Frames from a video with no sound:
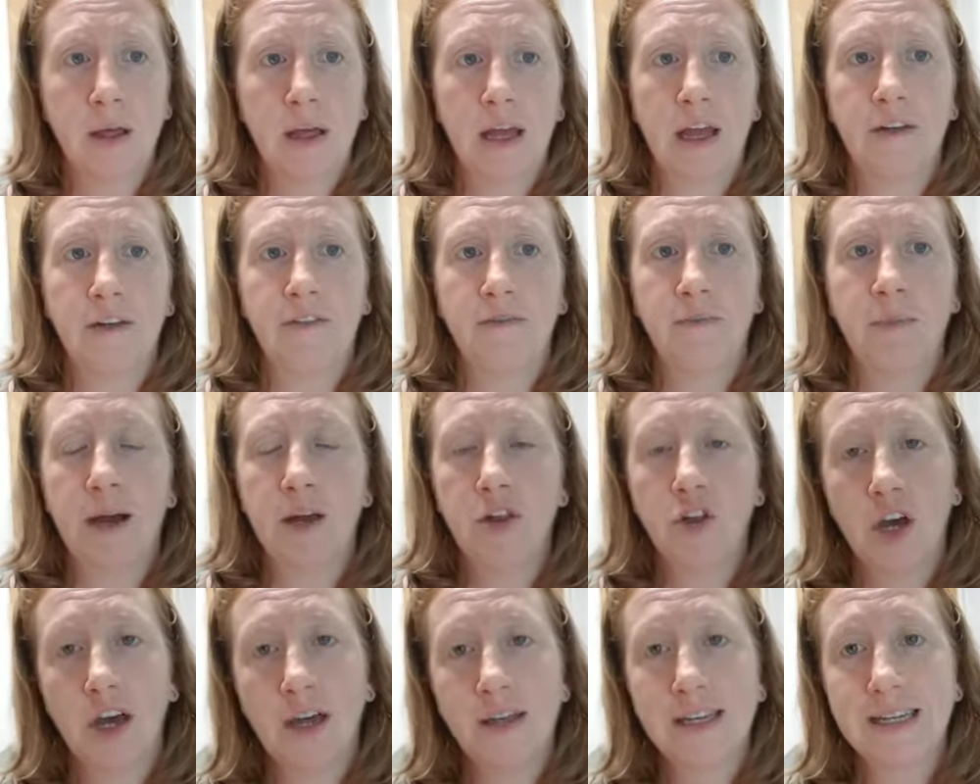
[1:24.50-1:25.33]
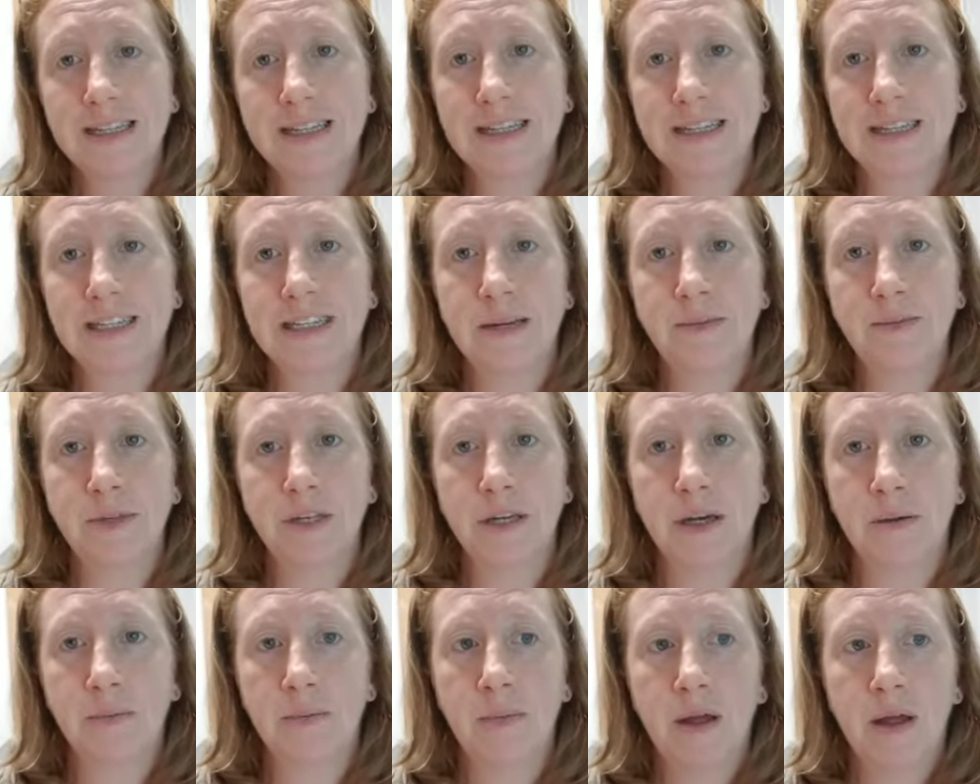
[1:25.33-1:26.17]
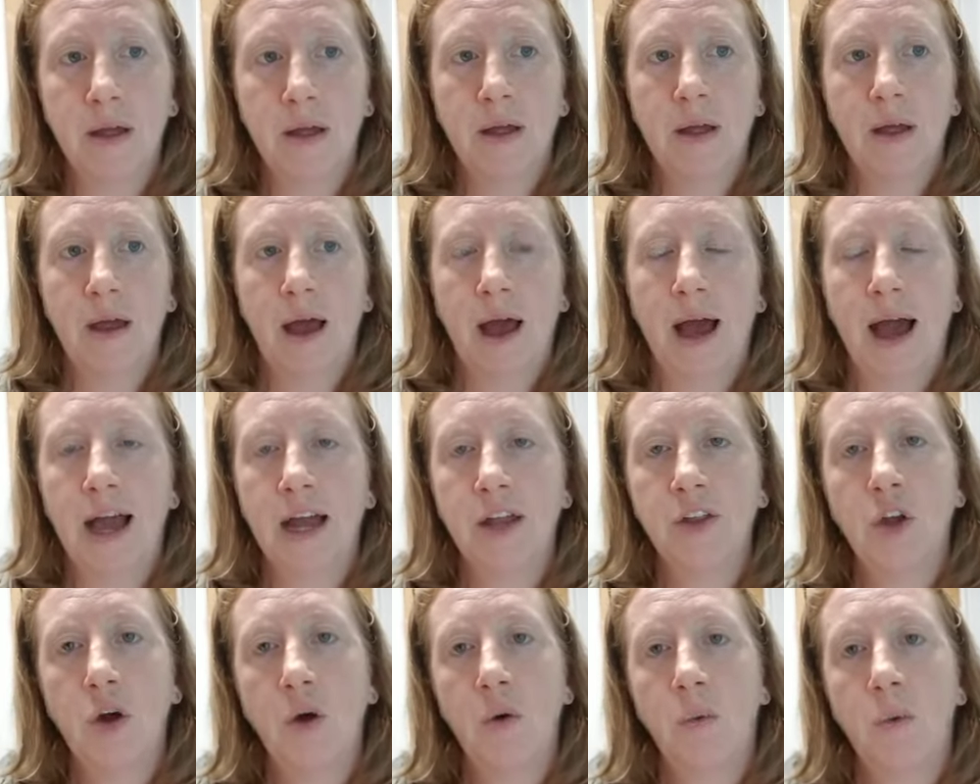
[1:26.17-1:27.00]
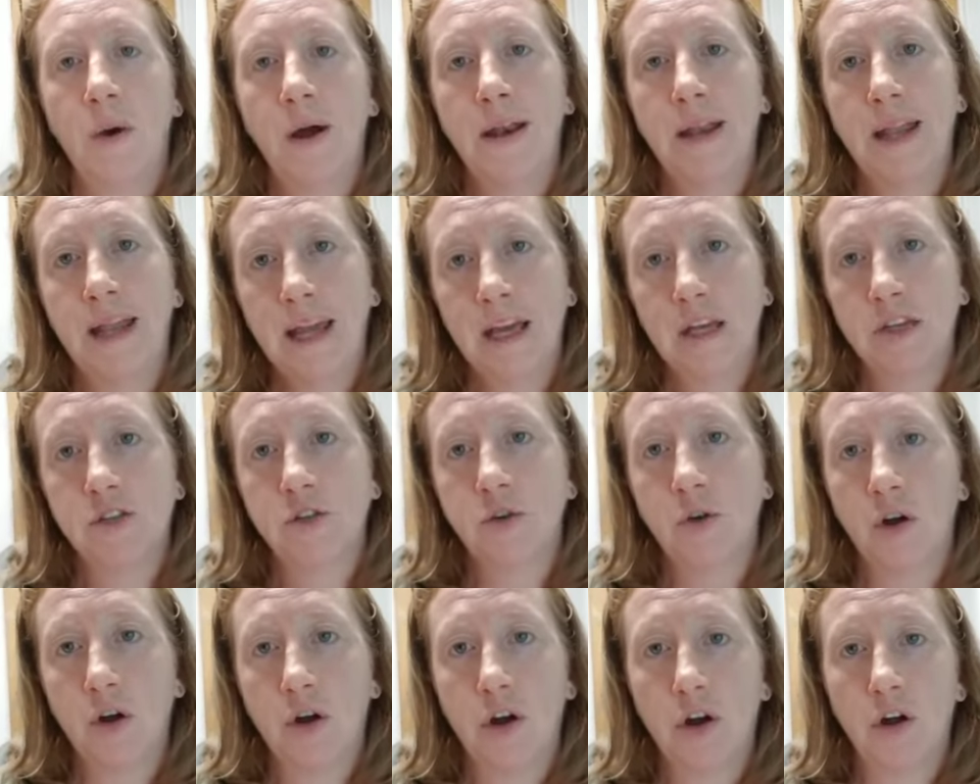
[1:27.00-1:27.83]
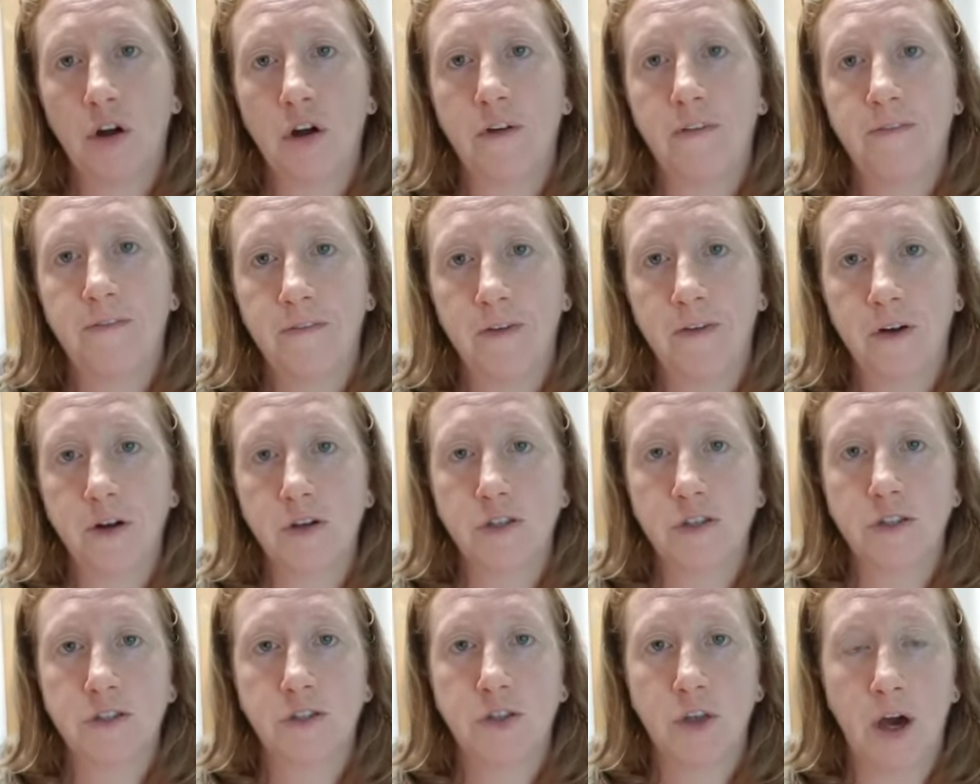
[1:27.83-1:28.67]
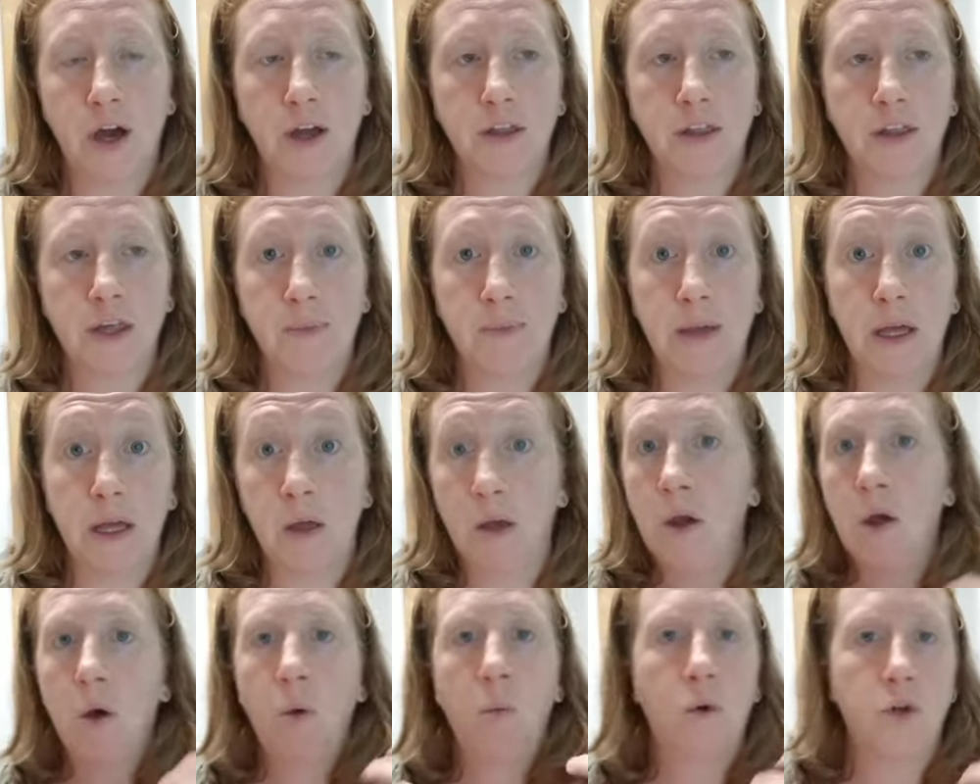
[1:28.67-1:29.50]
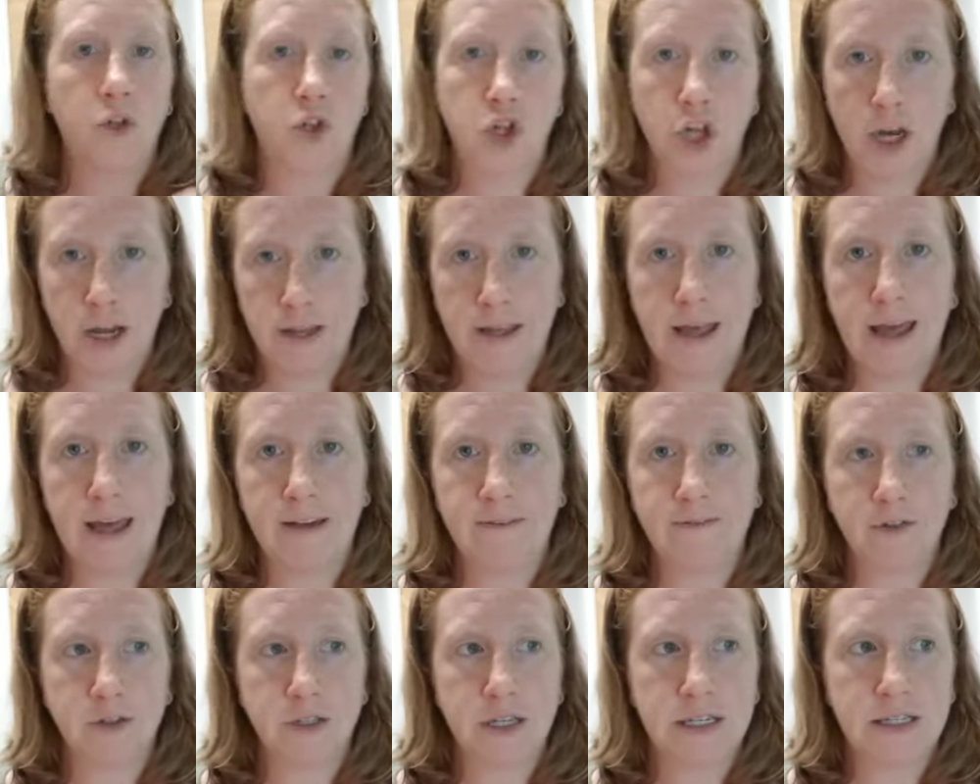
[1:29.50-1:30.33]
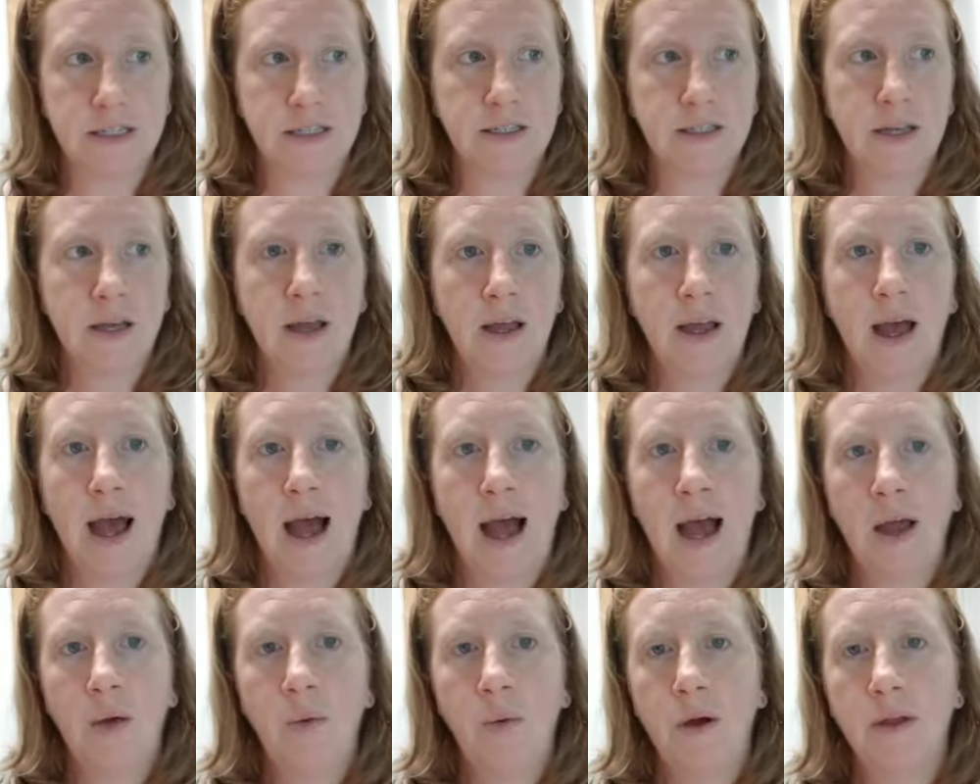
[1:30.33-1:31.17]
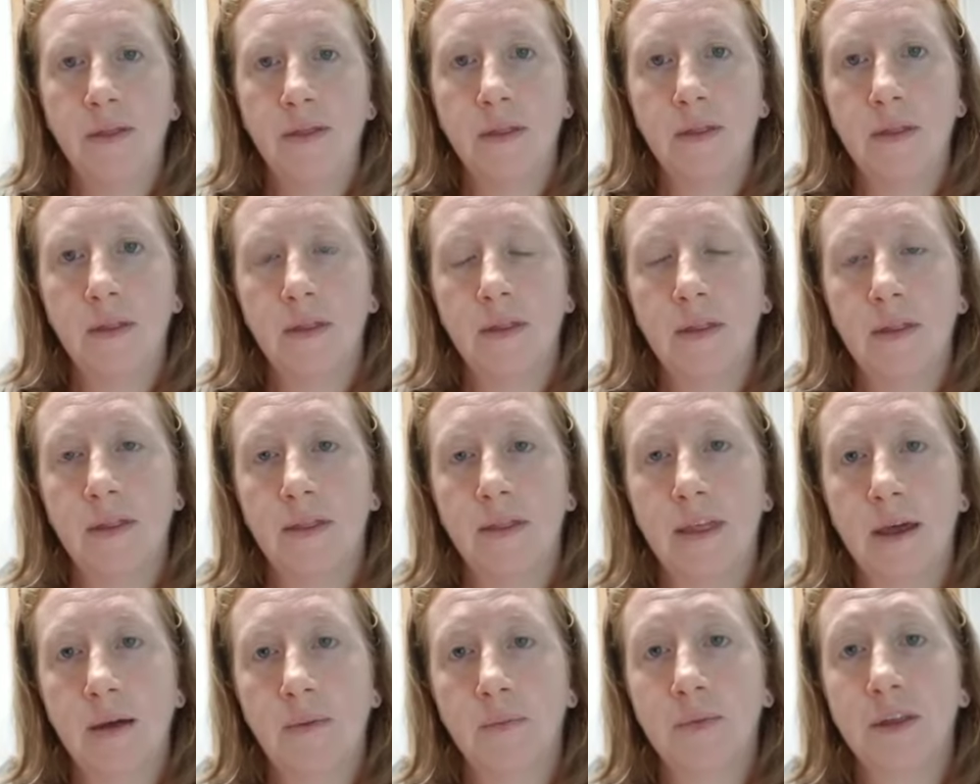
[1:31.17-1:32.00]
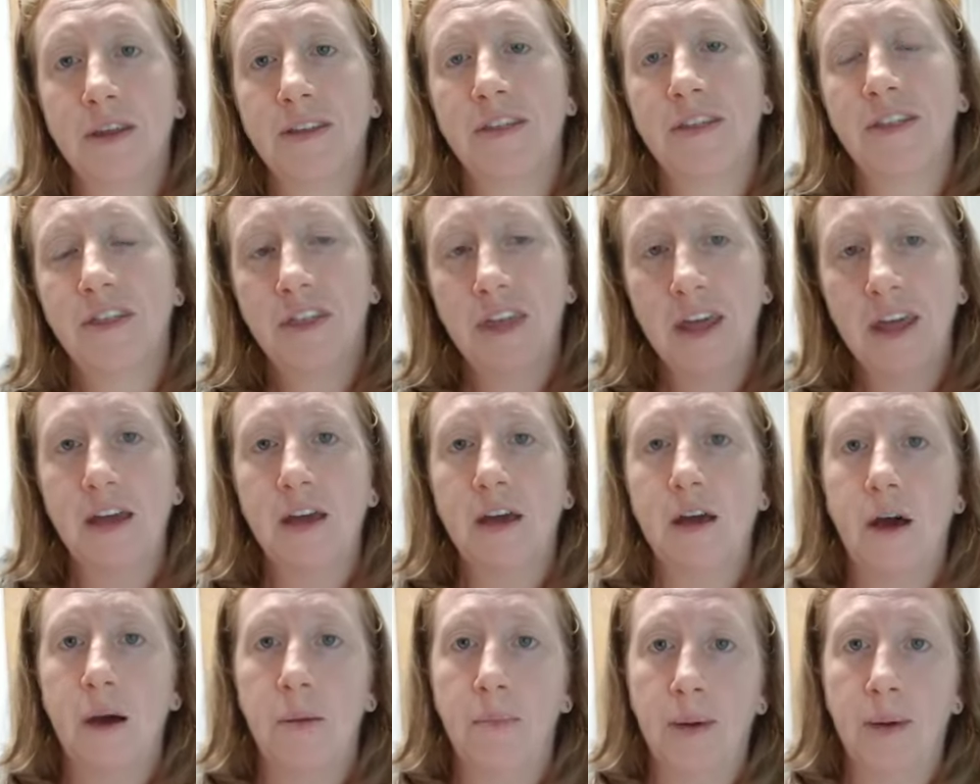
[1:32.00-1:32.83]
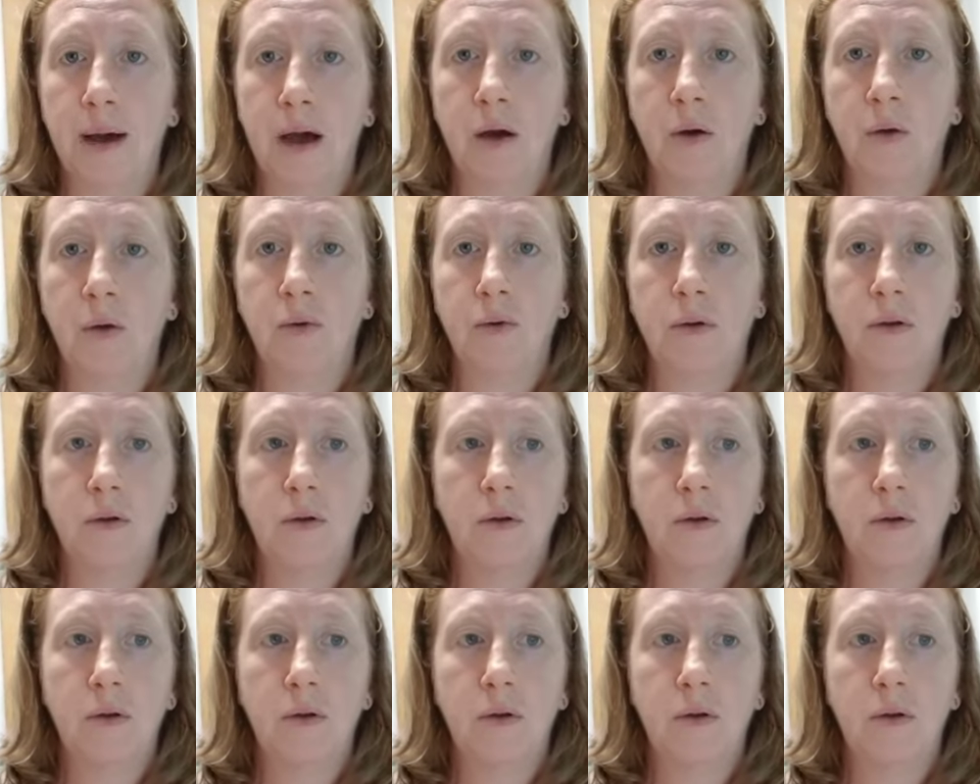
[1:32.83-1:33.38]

If my child has a symptom, I don't want his or her first thought to be, what should I take for this? I want them to think about